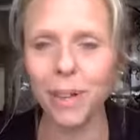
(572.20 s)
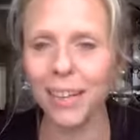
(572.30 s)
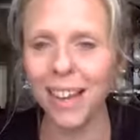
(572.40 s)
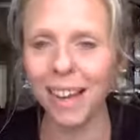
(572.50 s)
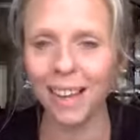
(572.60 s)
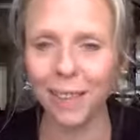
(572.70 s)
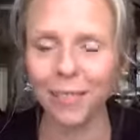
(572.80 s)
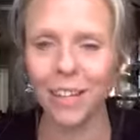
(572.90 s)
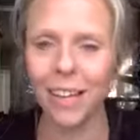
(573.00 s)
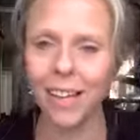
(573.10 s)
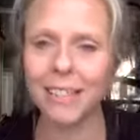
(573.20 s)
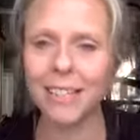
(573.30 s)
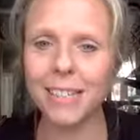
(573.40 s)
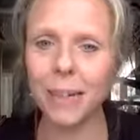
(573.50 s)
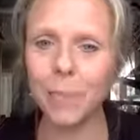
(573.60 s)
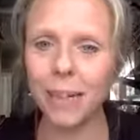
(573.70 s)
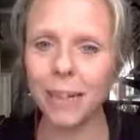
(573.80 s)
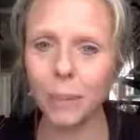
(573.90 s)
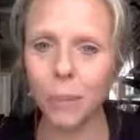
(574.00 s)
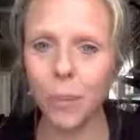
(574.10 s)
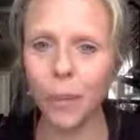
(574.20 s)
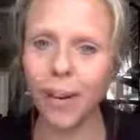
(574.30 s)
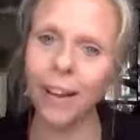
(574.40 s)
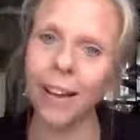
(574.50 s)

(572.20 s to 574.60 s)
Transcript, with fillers: when I have a sleeping little boy